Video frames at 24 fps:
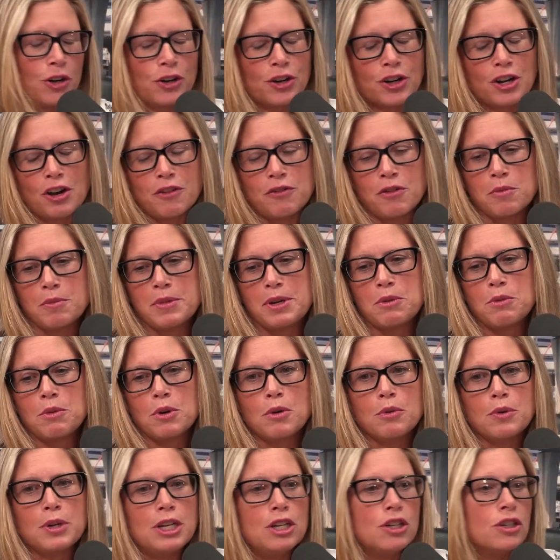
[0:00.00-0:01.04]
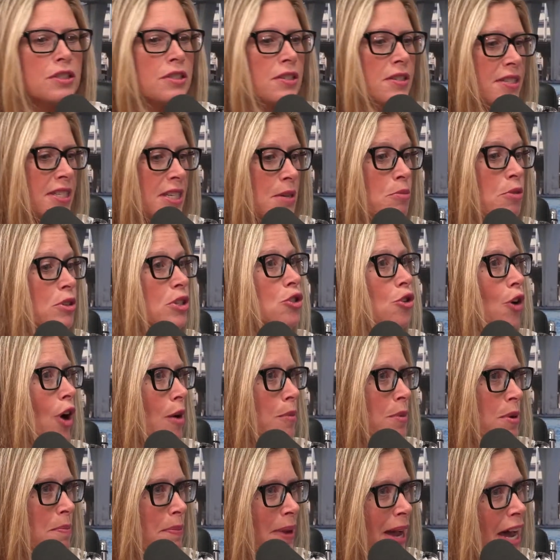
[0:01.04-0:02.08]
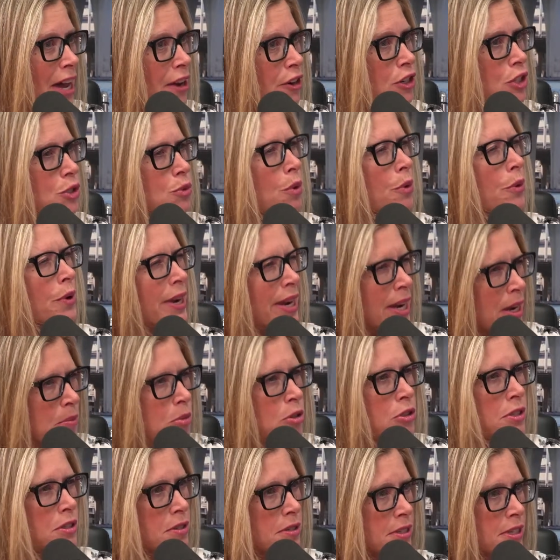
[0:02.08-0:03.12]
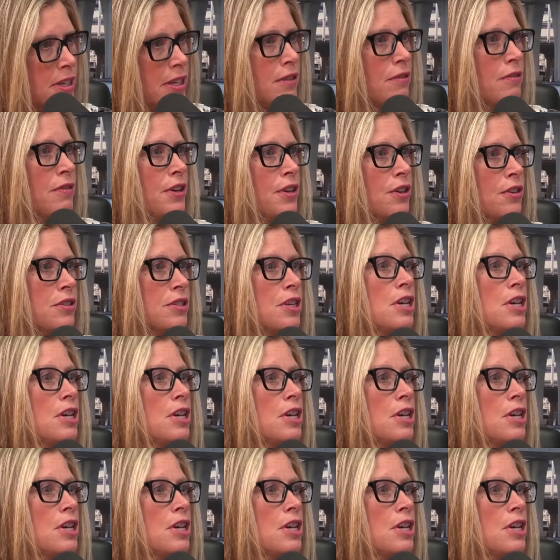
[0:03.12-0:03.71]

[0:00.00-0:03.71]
government, where we look to see prescribing patterns, where we're able to see if there's